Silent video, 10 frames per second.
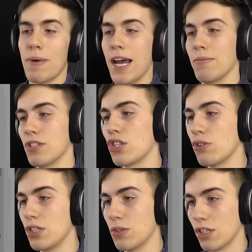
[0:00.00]
bottom that
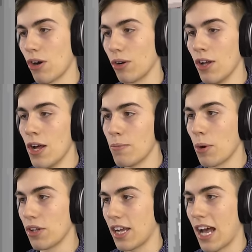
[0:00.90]
shows you the total.
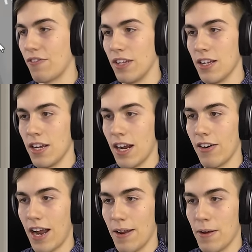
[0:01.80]
Pour the coffee. All
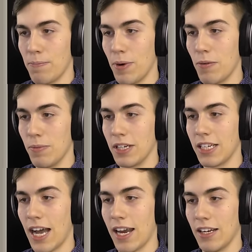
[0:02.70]
right, boom,
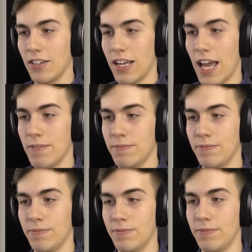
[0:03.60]
got it. Look at that.
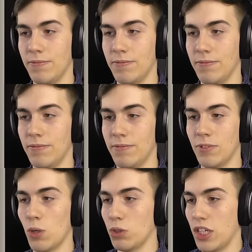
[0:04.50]

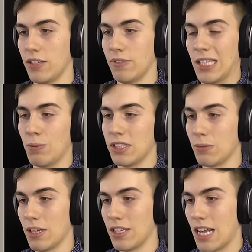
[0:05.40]
Mm-mm-mm-mm-mm. Oh shit, I spilled some on the